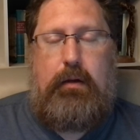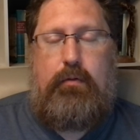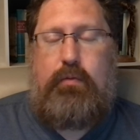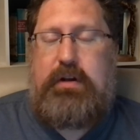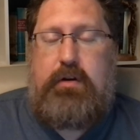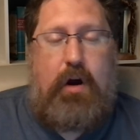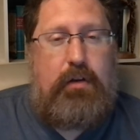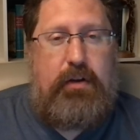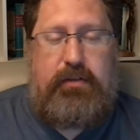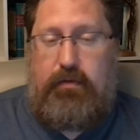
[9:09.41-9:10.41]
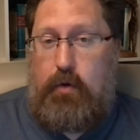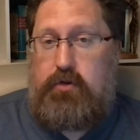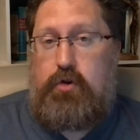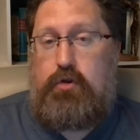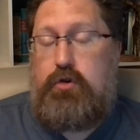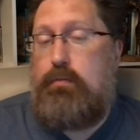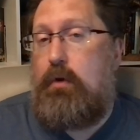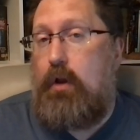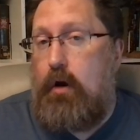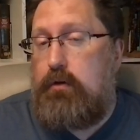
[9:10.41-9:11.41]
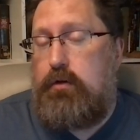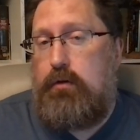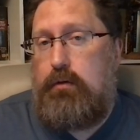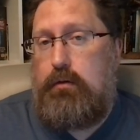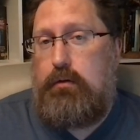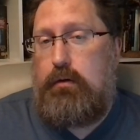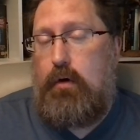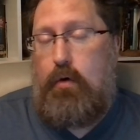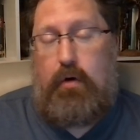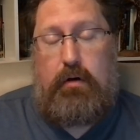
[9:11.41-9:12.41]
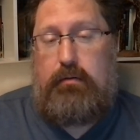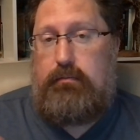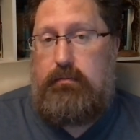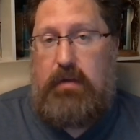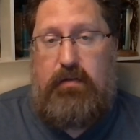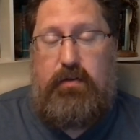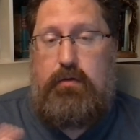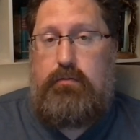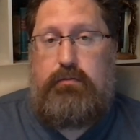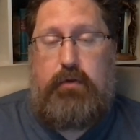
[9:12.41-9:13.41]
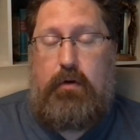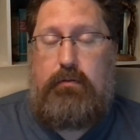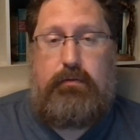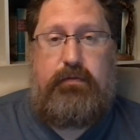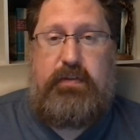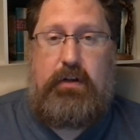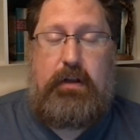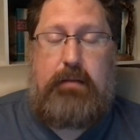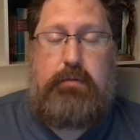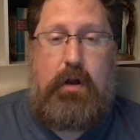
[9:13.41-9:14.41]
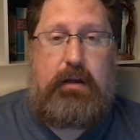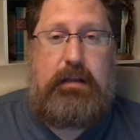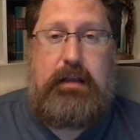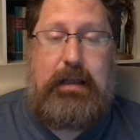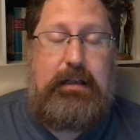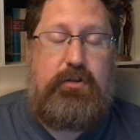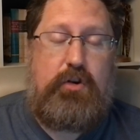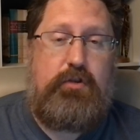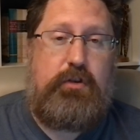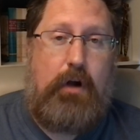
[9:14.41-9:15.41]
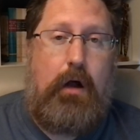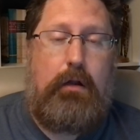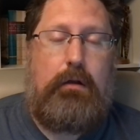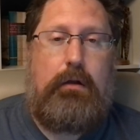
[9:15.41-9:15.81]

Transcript: regardless of what church you belong to, or if you don't feel like belonging to any church at all.